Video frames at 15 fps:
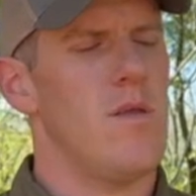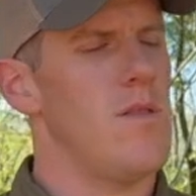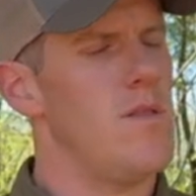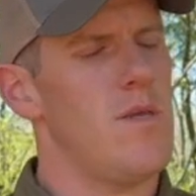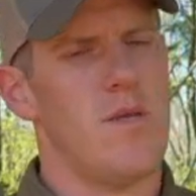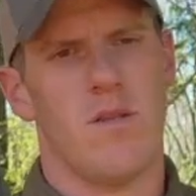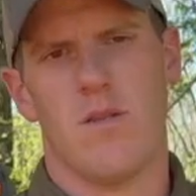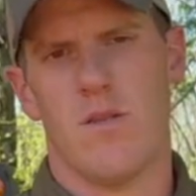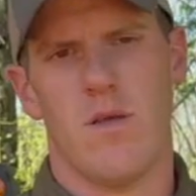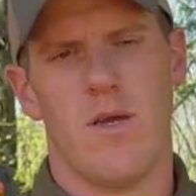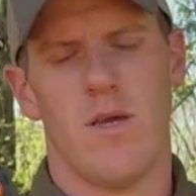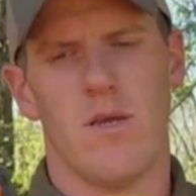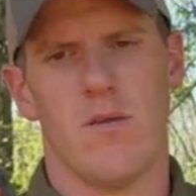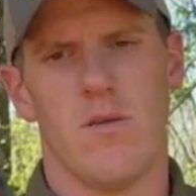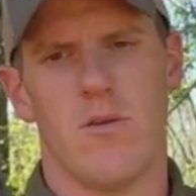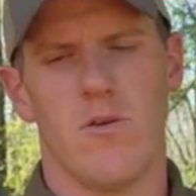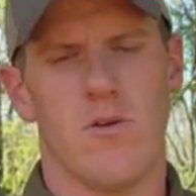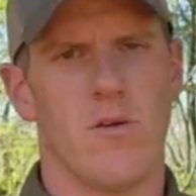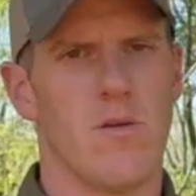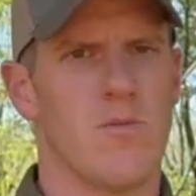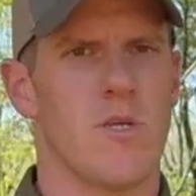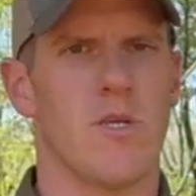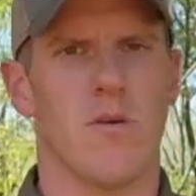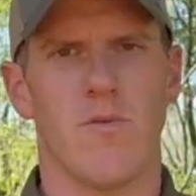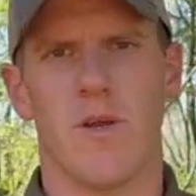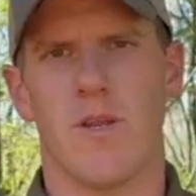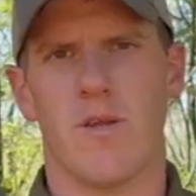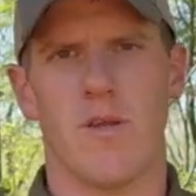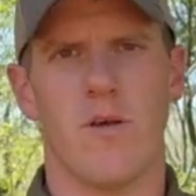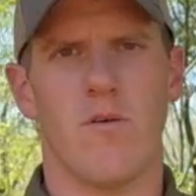then hey, you're 100%
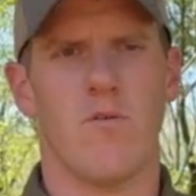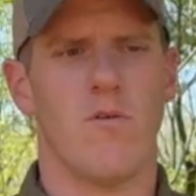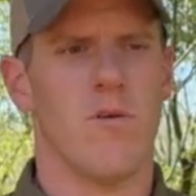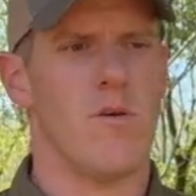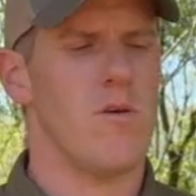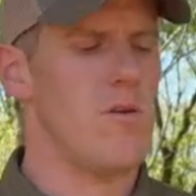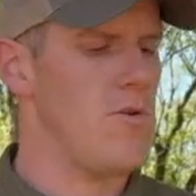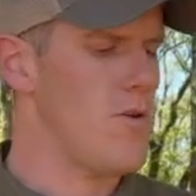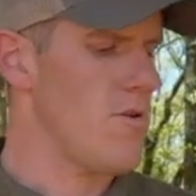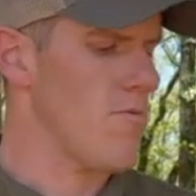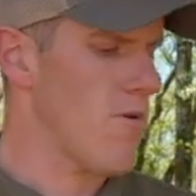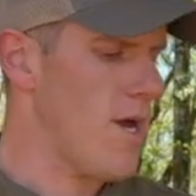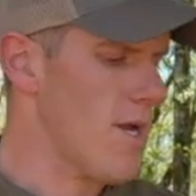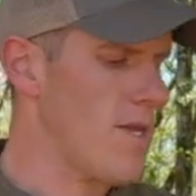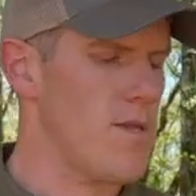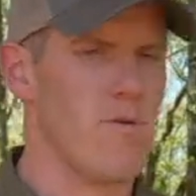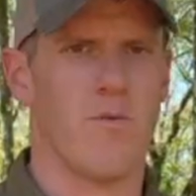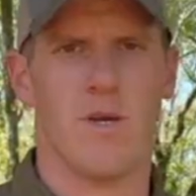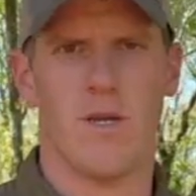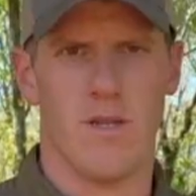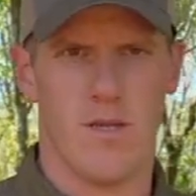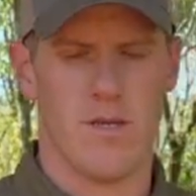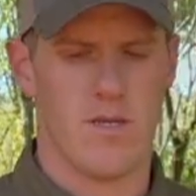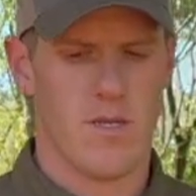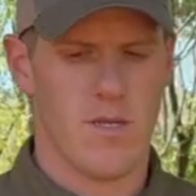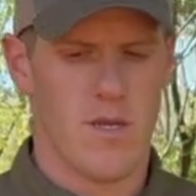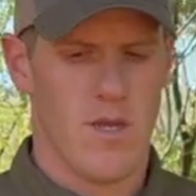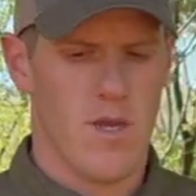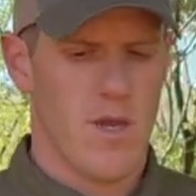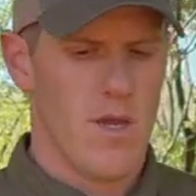ready to go. You can rock it the way it is.
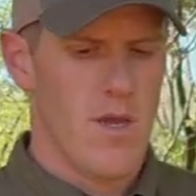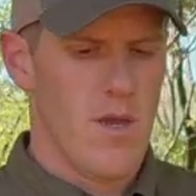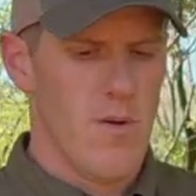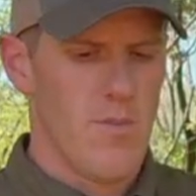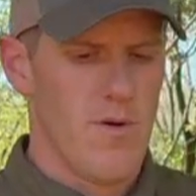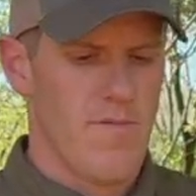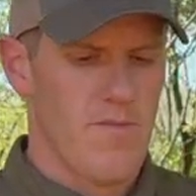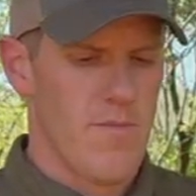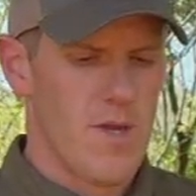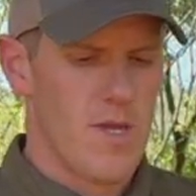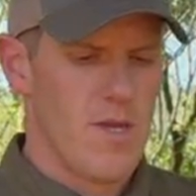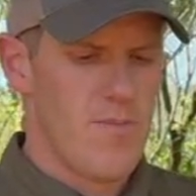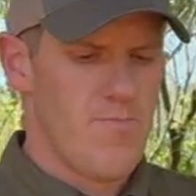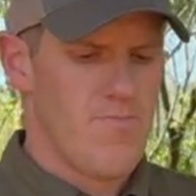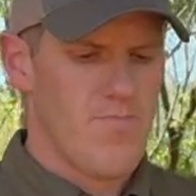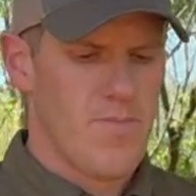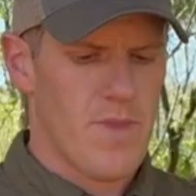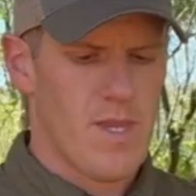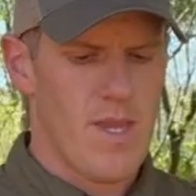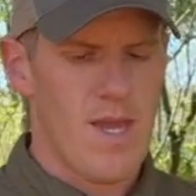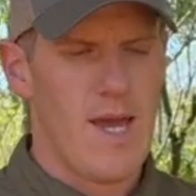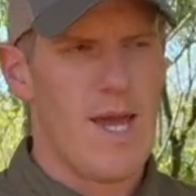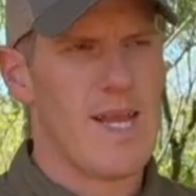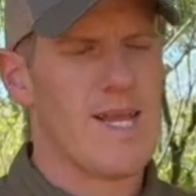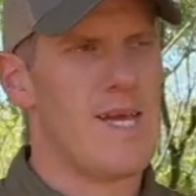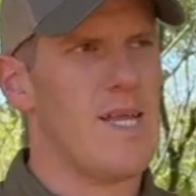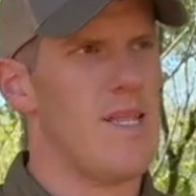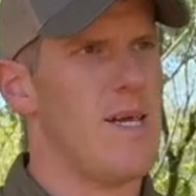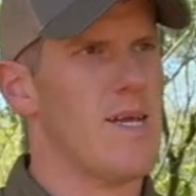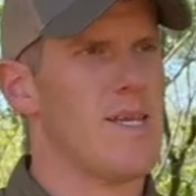But for me, I
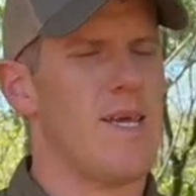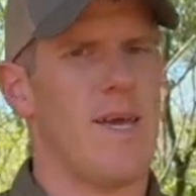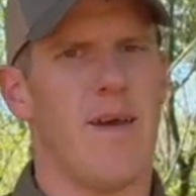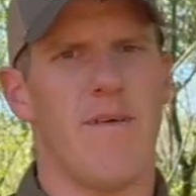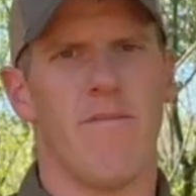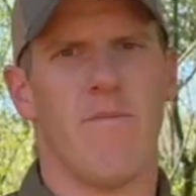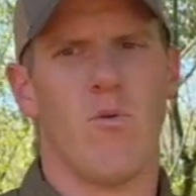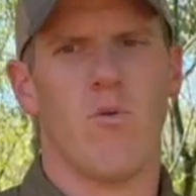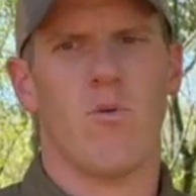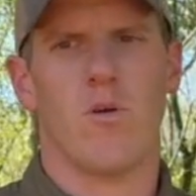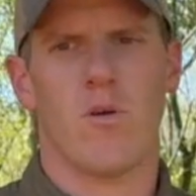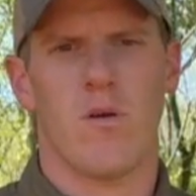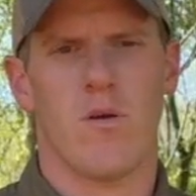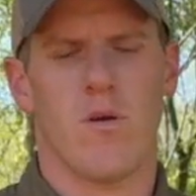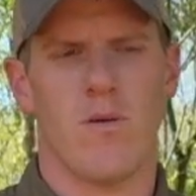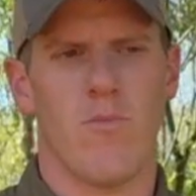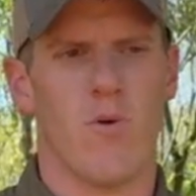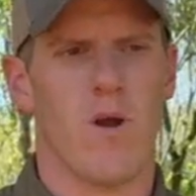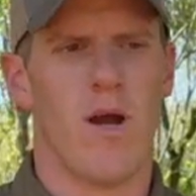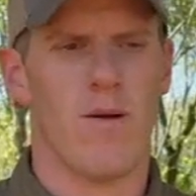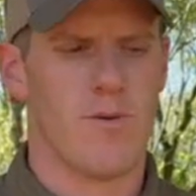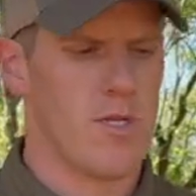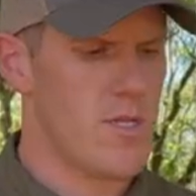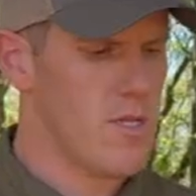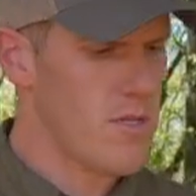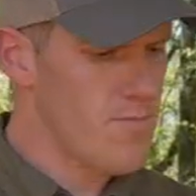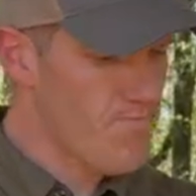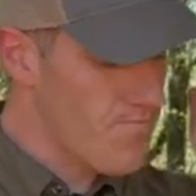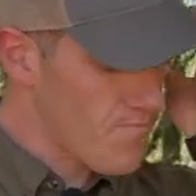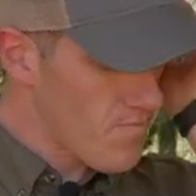kind of like to have more
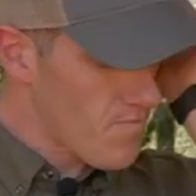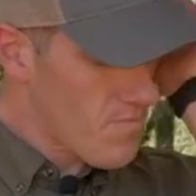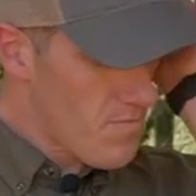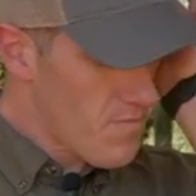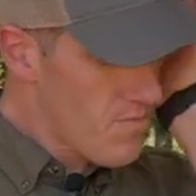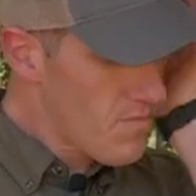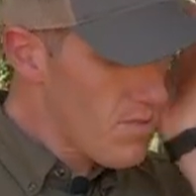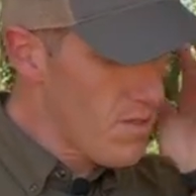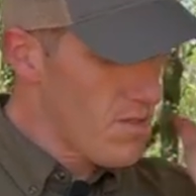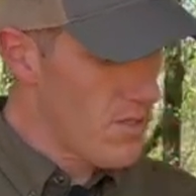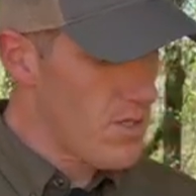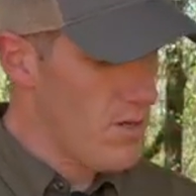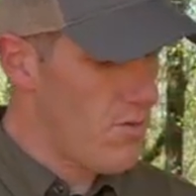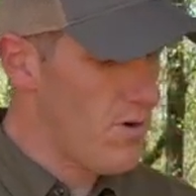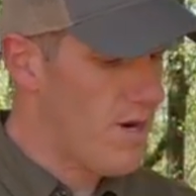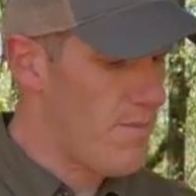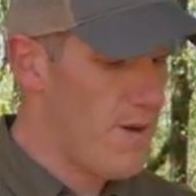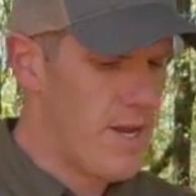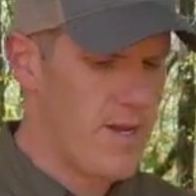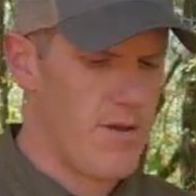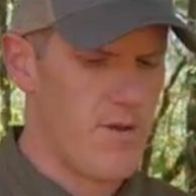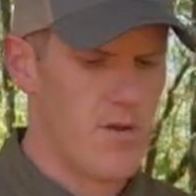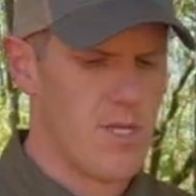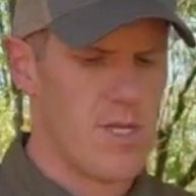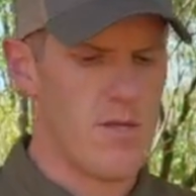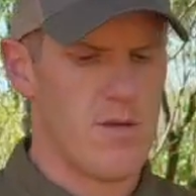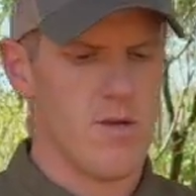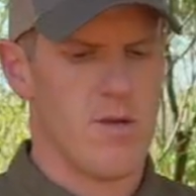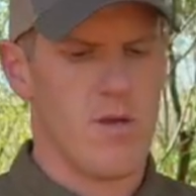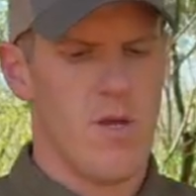options. So what I might do is
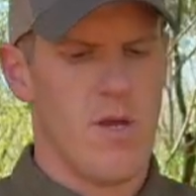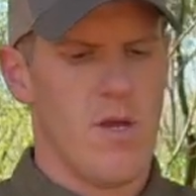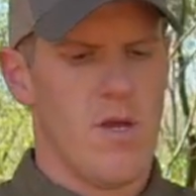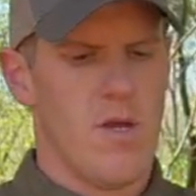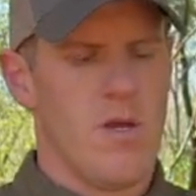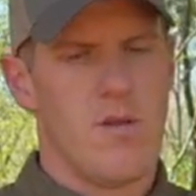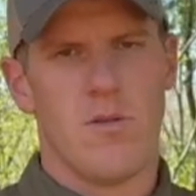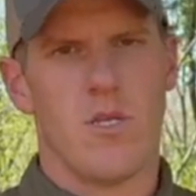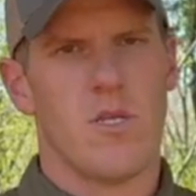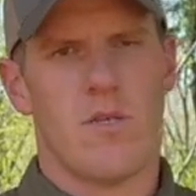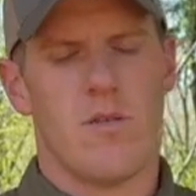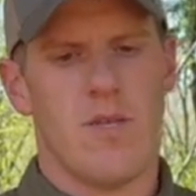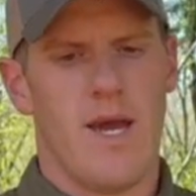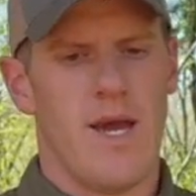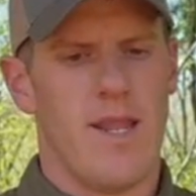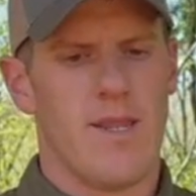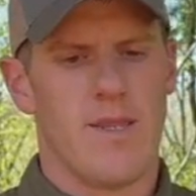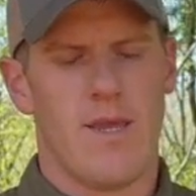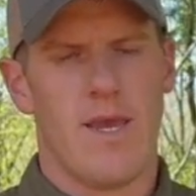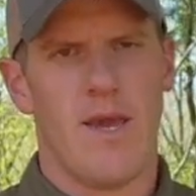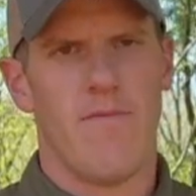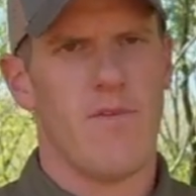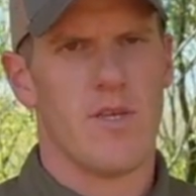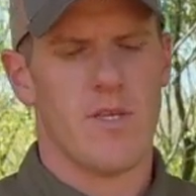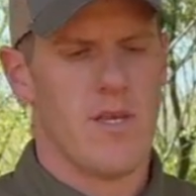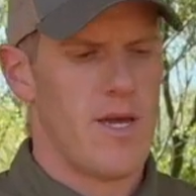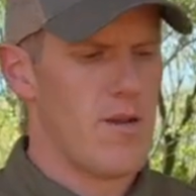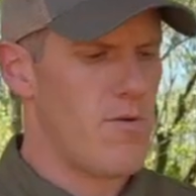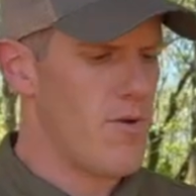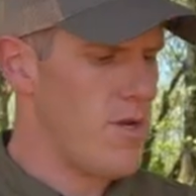either just not have this
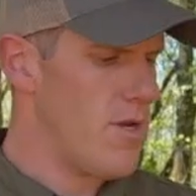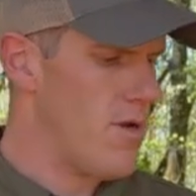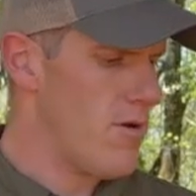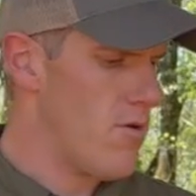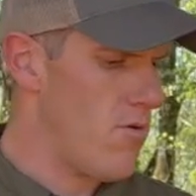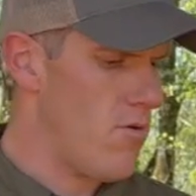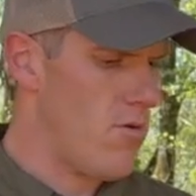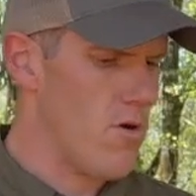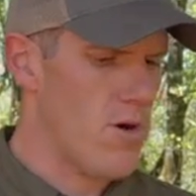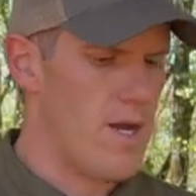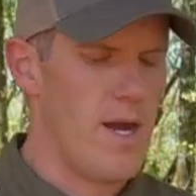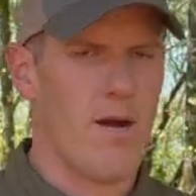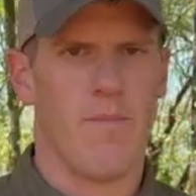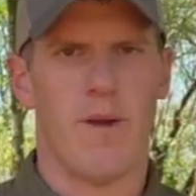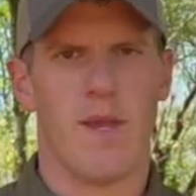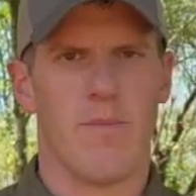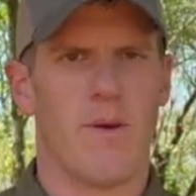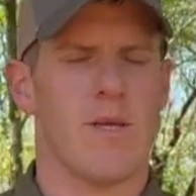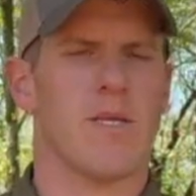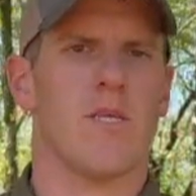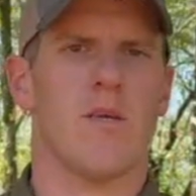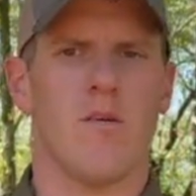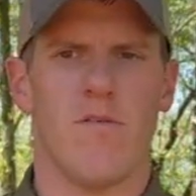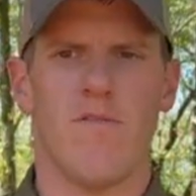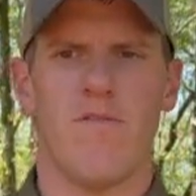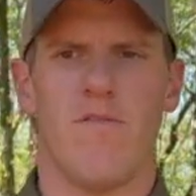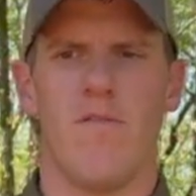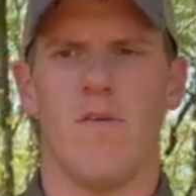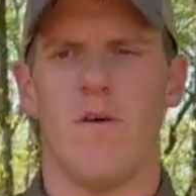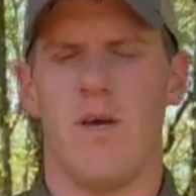light on here, or I'll make
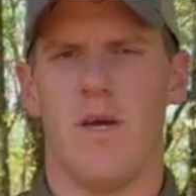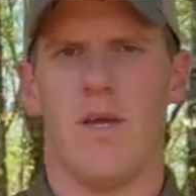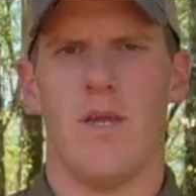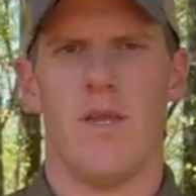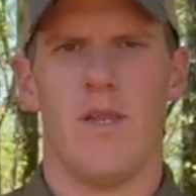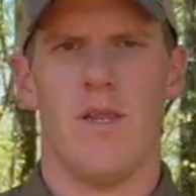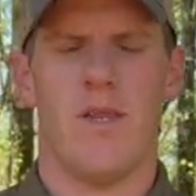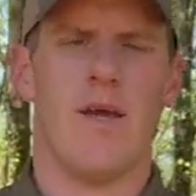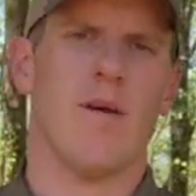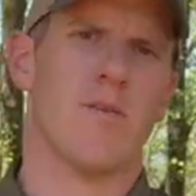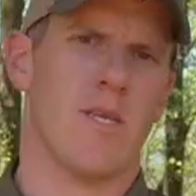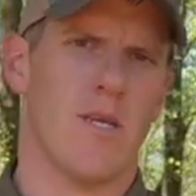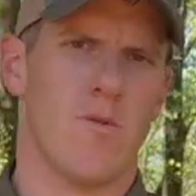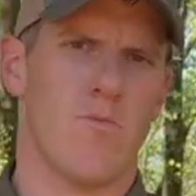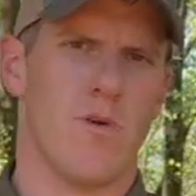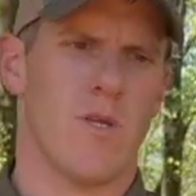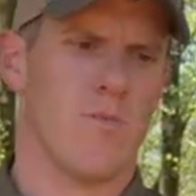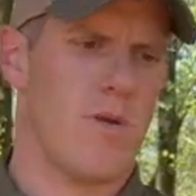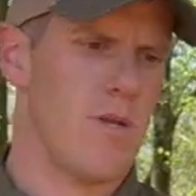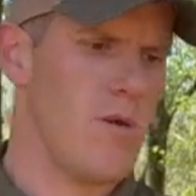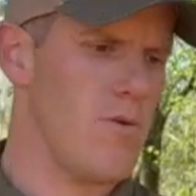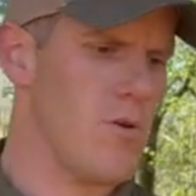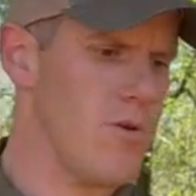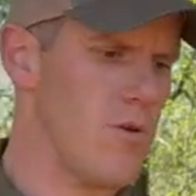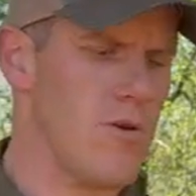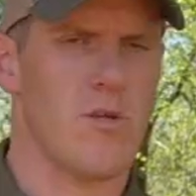myself an outside the waistband holster